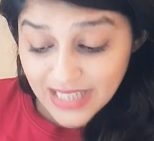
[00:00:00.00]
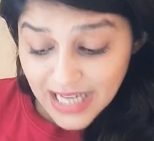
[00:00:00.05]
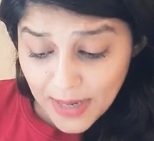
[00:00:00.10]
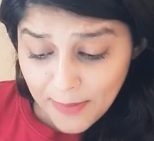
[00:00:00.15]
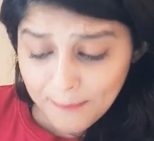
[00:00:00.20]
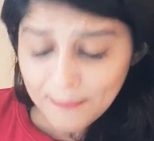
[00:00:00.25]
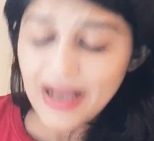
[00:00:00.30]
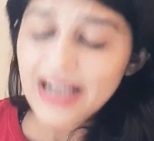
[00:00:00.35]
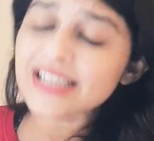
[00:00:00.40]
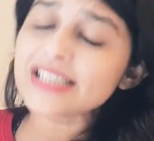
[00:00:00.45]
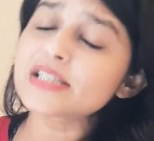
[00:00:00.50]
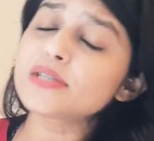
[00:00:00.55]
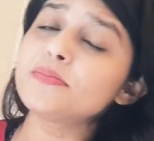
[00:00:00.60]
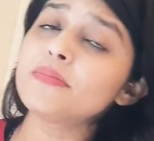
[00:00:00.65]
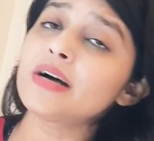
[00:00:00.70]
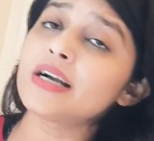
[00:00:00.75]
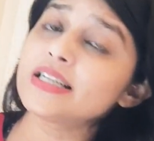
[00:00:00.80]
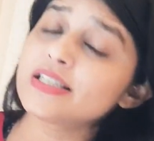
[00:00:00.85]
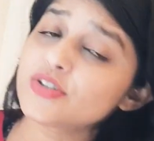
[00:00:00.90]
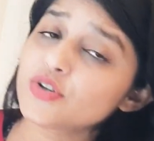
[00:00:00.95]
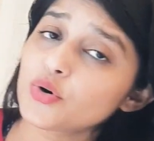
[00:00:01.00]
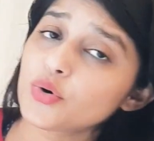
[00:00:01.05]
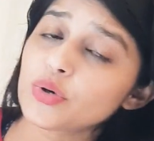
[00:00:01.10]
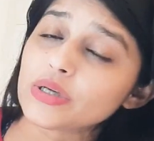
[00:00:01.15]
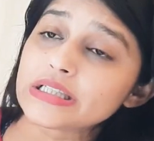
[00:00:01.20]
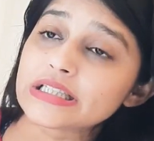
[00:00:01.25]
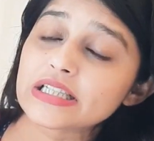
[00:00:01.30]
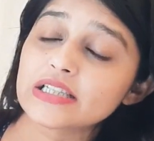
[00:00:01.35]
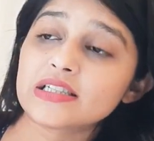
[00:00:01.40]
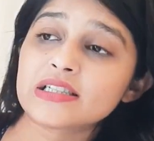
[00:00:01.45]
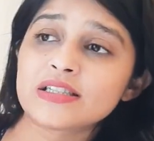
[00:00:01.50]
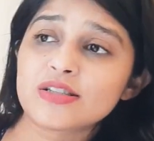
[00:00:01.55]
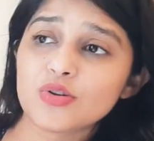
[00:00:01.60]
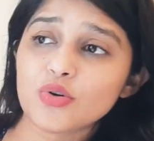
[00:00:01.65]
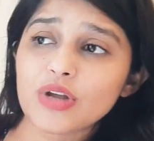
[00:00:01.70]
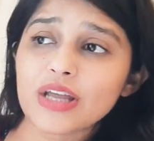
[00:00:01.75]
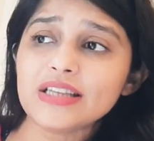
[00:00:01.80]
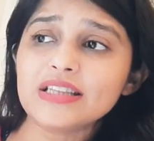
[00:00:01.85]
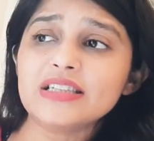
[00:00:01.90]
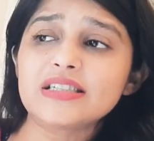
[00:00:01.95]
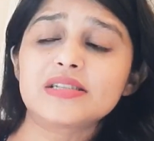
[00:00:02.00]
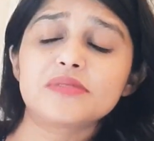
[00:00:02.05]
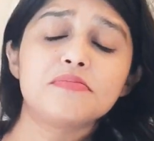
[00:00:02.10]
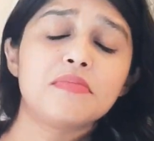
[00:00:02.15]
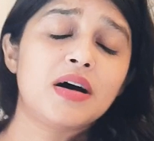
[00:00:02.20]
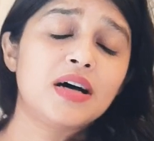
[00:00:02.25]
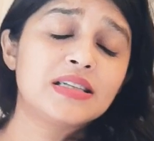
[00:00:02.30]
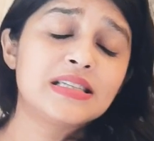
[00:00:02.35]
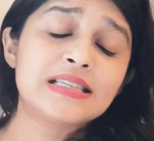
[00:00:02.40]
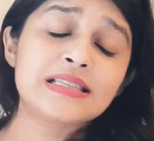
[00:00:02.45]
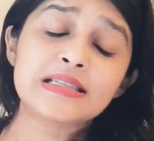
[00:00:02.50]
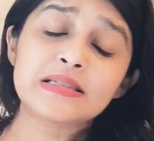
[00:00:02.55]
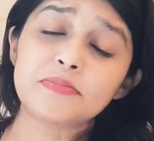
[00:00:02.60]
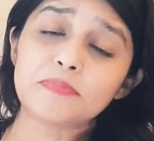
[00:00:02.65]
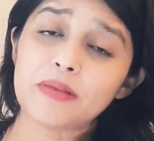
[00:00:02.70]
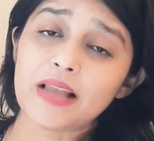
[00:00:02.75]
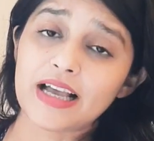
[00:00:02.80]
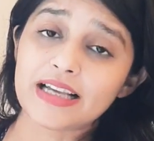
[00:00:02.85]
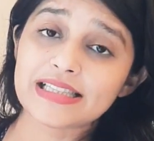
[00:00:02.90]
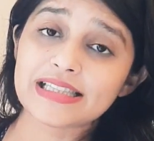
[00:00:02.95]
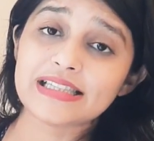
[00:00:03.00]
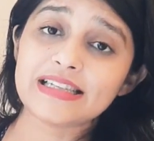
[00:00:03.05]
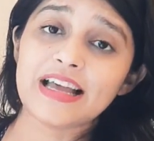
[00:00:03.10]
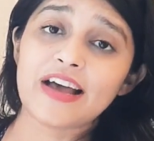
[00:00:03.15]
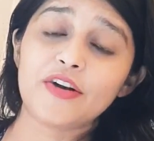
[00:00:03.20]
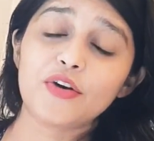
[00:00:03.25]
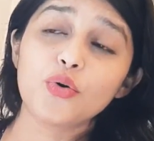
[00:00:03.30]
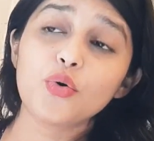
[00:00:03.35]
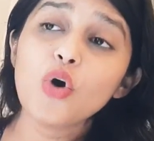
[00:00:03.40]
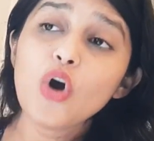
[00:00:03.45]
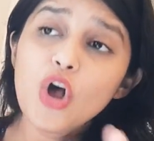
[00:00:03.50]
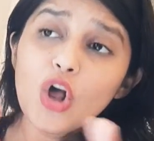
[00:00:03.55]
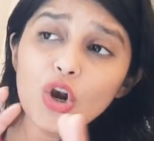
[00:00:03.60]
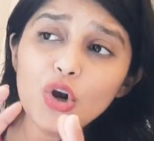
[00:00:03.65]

maximize your returns. Look at the demand and supply scenario.